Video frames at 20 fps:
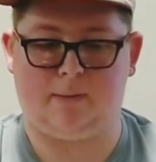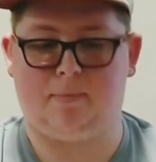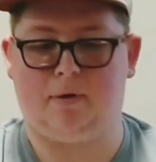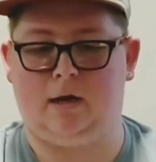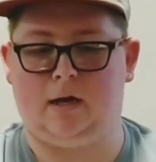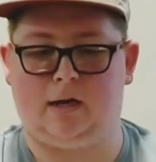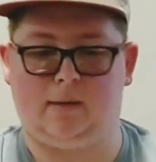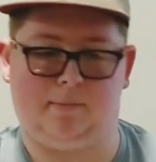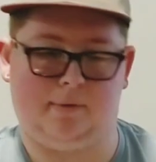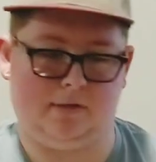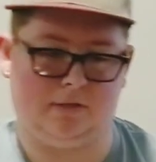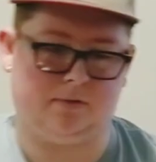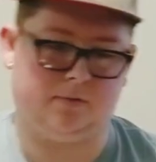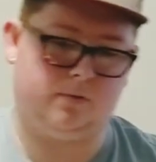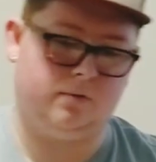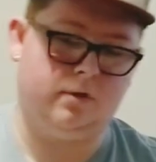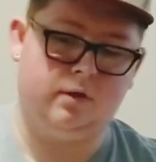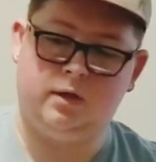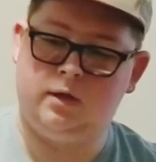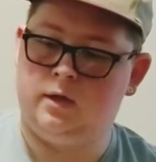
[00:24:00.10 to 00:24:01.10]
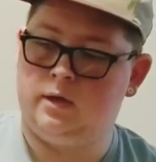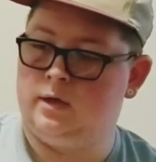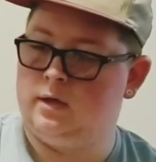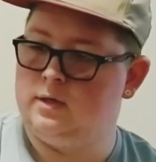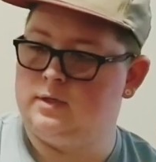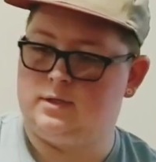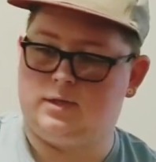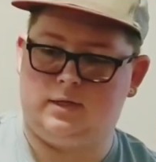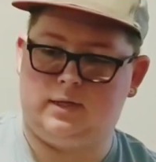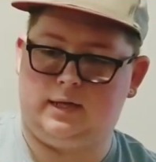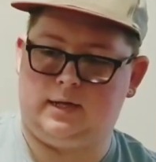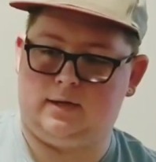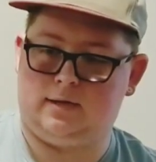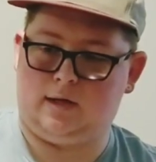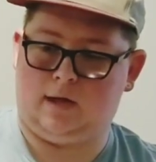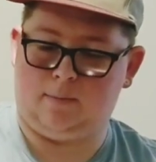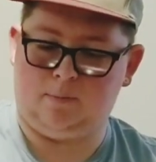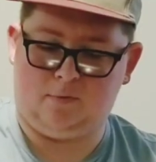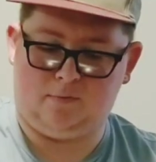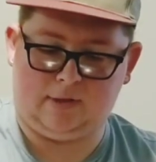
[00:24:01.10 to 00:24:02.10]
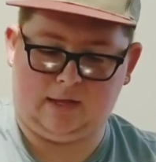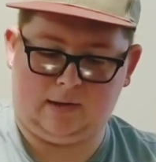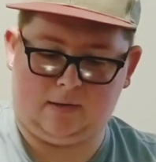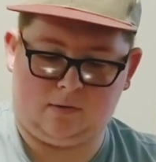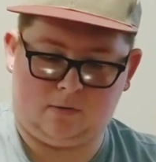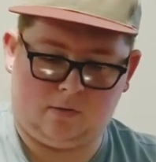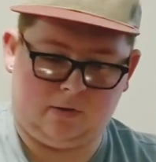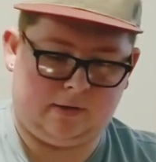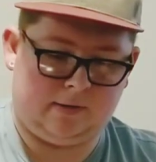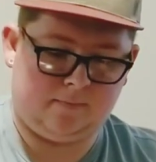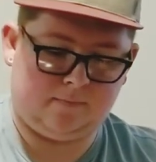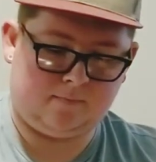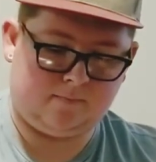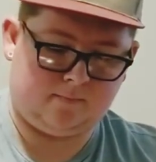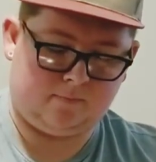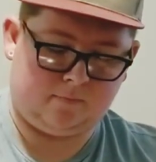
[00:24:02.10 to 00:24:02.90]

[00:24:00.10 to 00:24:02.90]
a pocket pistol. So I'll move that one on.